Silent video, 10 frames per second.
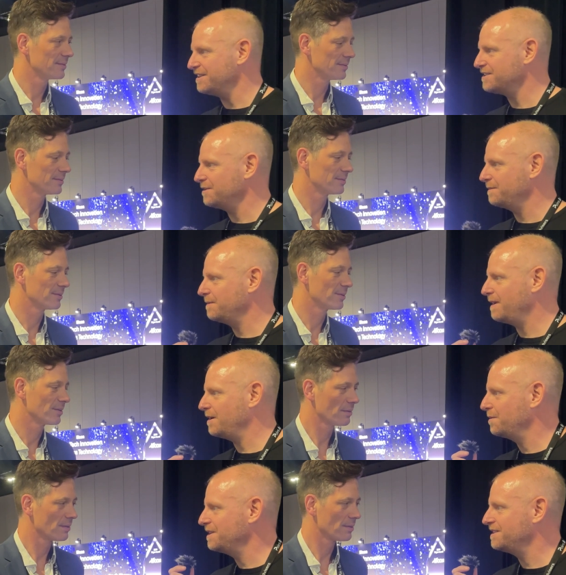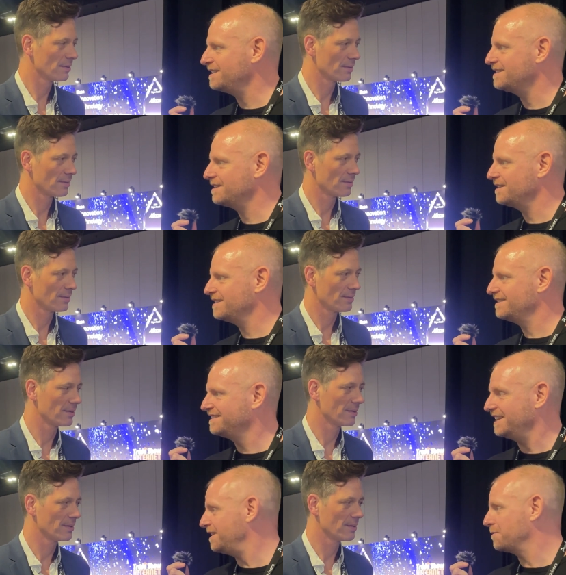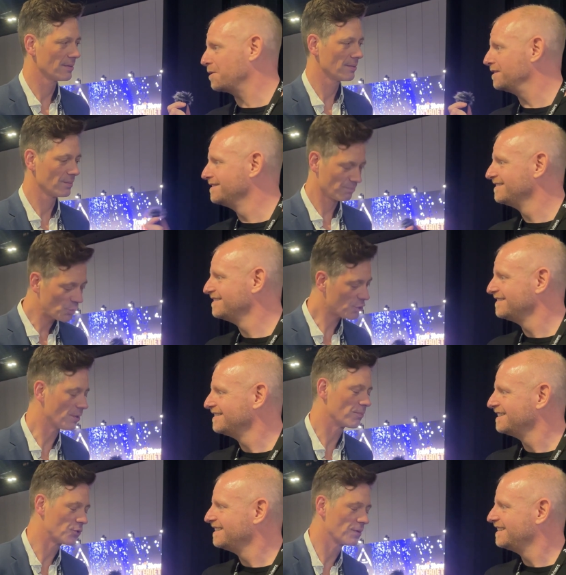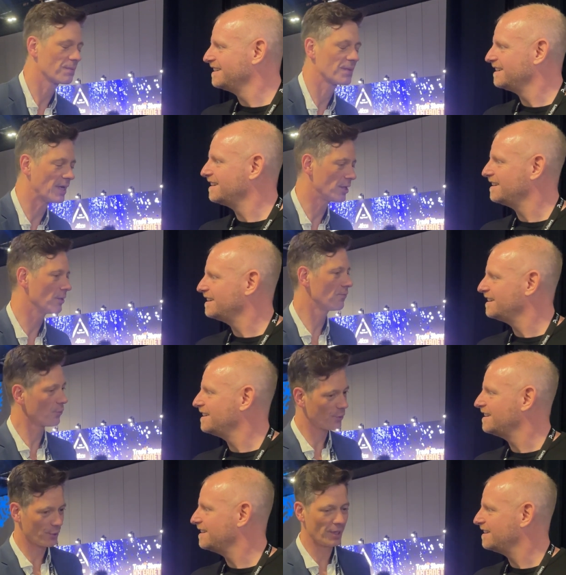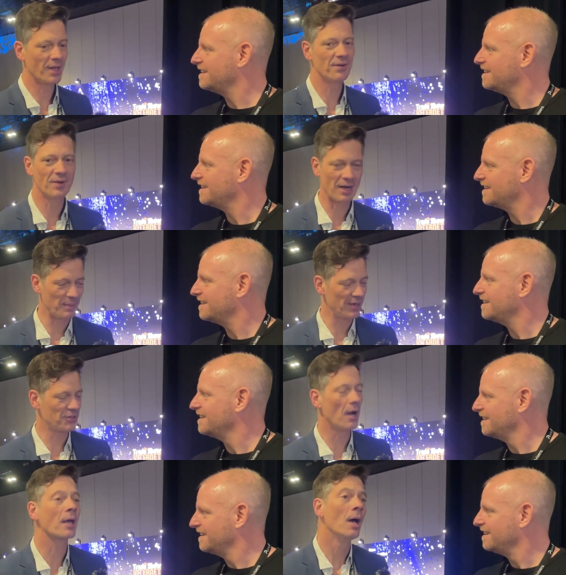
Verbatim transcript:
Speaker 1: us a little bit about what you did to get the award.
Speaker 2: Sure. Thank you for inviting me to talk.